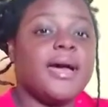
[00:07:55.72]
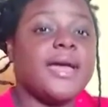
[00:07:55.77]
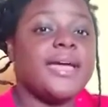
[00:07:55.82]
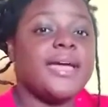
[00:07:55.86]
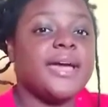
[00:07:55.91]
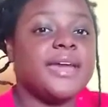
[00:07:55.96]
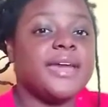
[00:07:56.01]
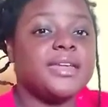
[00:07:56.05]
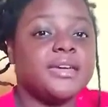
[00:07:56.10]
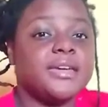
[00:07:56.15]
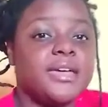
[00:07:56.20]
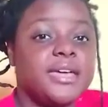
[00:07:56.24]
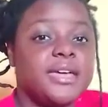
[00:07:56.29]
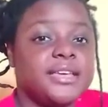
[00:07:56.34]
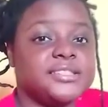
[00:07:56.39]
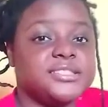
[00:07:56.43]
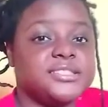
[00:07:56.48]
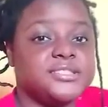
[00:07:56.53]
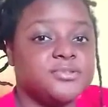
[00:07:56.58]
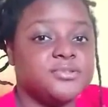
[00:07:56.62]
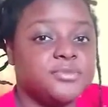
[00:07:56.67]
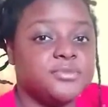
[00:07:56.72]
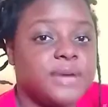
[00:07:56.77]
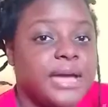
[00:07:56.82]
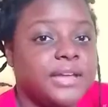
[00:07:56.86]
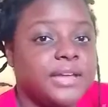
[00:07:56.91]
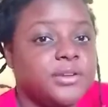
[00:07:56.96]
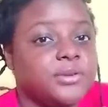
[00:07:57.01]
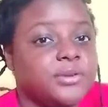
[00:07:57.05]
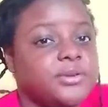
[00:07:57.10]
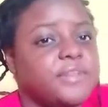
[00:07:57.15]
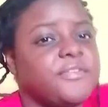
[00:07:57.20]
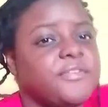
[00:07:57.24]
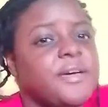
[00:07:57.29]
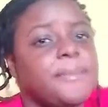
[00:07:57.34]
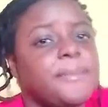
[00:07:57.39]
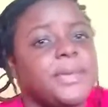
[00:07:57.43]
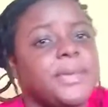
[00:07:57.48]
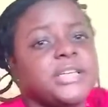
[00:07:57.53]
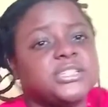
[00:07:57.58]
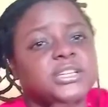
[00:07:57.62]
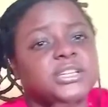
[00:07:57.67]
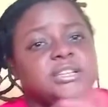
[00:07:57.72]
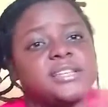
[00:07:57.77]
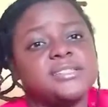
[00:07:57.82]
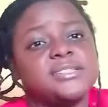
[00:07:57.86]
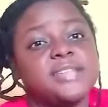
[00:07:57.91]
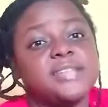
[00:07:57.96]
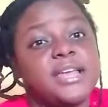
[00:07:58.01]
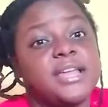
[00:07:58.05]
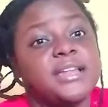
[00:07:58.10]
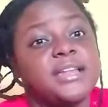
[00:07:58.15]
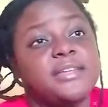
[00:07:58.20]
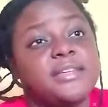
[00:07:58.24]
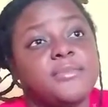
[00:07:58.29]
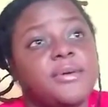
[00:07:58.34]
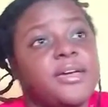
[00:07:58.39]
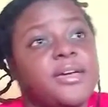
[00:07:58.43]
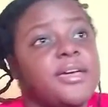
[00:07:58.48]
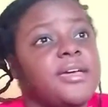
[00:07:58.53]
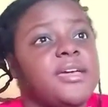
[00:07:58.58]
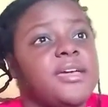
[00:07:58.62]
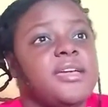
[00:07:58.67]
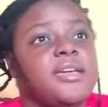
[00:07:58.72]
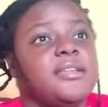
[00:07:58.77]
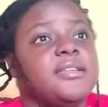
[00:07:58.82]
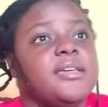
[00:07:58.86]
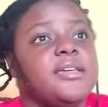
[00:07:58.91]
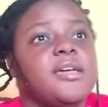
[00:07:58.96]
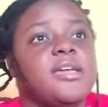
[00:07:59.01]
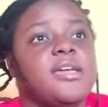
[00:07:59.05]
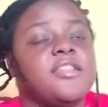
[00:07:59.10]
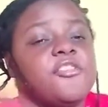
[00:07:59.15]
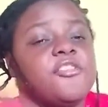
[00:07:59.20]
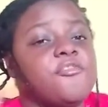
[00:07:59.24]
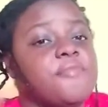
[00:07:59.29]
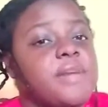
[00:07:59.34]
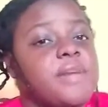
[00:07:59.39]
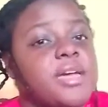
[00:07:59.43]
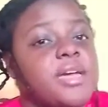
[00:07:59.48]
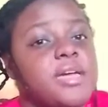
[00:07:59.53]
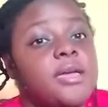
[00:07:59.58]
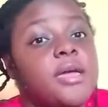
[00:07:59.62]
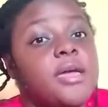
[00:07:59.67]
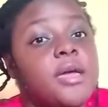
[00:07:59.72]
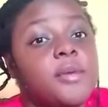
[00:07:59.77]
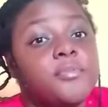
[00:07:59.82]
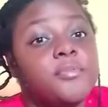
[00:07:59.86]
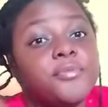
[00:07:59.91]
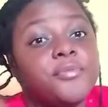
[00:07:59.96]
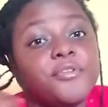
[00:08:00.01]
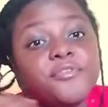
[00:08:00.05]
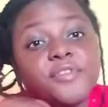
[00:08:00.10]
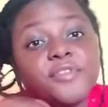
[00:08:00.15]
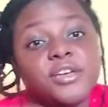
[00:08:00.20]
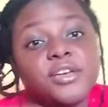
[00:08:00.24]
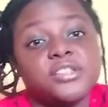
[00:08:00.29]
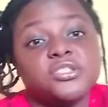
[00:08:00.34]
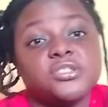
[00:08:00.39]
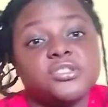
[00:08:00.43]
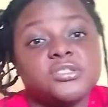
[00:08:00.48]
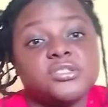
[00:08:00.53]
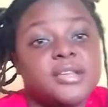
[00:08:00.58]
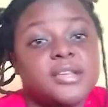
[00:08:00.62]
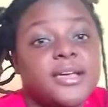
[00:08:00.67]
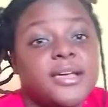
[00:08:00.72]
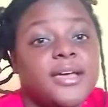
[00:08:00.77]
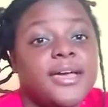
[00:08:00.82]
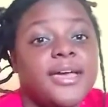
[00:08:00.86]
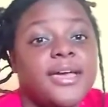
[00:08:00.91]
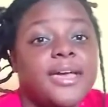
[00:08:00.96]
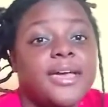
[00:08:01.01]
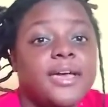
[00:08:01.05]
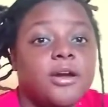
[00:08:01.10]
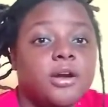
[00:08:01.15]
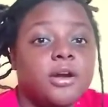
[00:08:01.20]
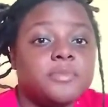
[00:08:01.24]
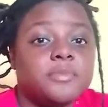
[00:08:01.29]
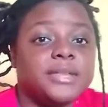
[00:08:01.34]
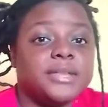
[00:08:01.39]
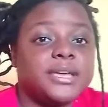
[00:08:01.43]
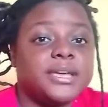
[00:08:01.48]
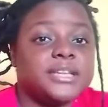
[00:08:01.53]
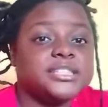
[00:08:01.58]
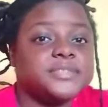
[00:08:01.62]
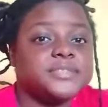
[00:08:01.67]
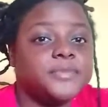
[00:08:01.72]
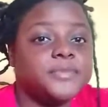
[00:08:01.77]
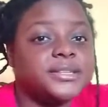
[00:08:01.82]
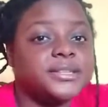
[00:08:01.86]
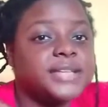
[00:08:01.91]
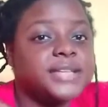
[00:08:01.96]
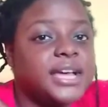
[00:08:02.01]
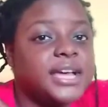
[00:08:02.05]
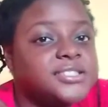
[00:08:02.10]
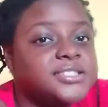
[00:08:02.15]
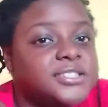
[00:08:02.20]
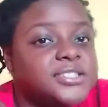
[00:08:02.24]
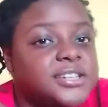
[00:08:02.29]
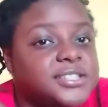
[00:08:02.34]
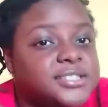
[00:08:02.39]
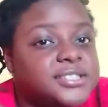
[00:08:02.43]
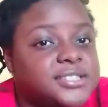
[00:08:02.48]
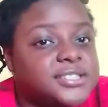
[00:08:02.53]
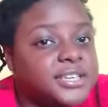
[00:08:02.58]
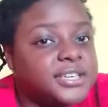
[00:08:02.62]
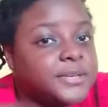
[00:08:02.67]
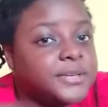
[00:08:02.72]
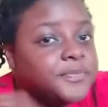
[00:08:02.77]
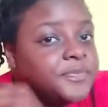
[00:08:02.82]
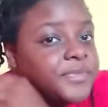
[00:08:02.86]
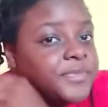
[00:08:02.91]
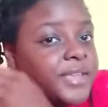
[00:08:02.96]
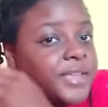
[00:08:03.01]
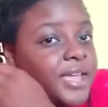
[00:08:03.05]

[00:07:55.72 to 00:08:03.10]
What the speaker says: I had an issue. I don't know if I mentioned this anywhere in any of my previous hair updates, but as you can see,